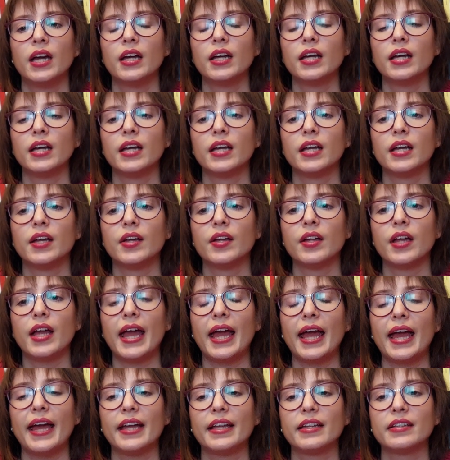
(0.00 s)

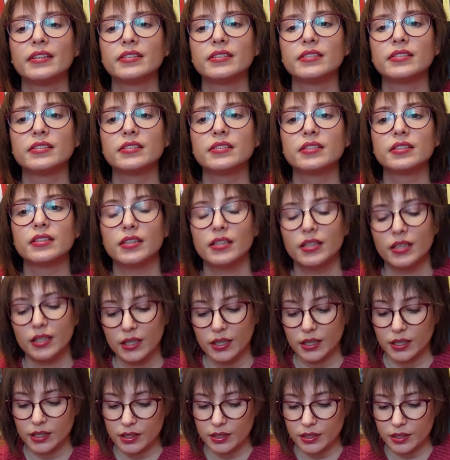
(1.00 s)
And
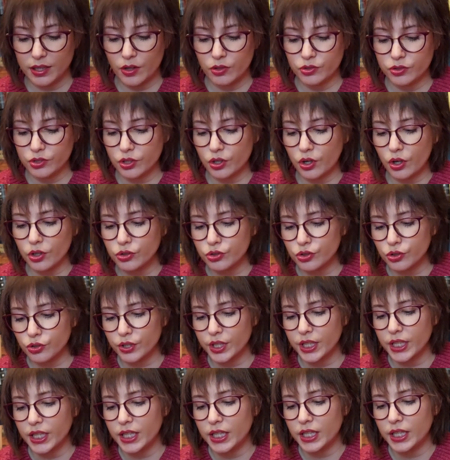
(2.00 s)
on the
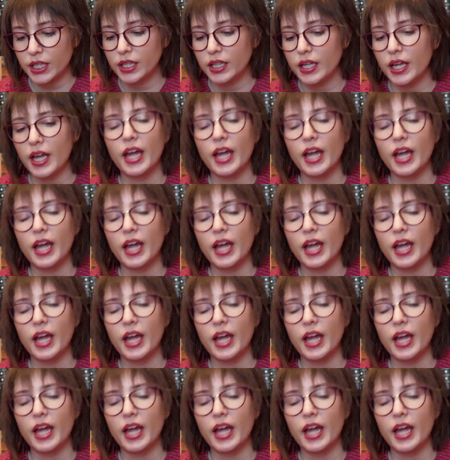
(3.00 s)
contrary, in